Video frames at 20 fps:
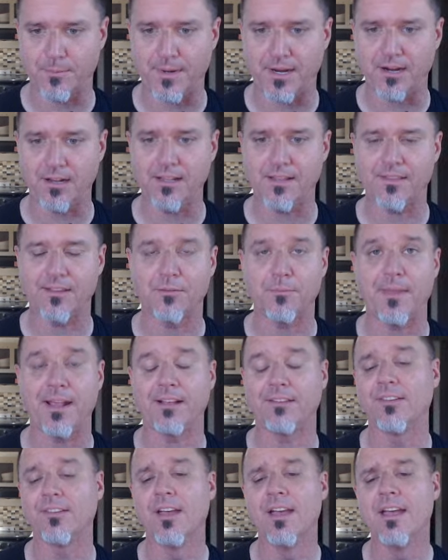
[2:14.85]
Apparently this
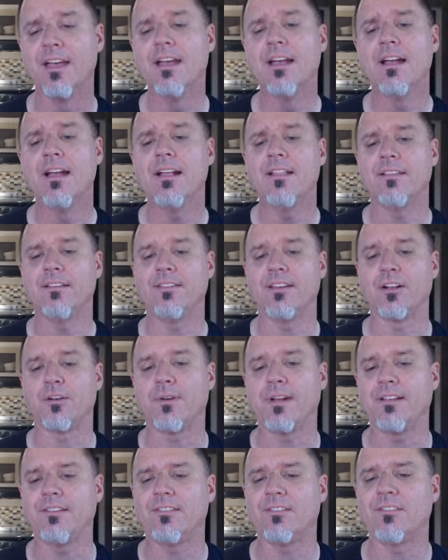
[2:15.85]
makes, this
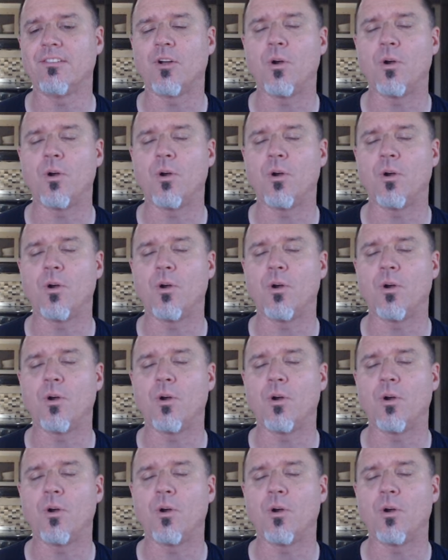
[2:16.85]
increases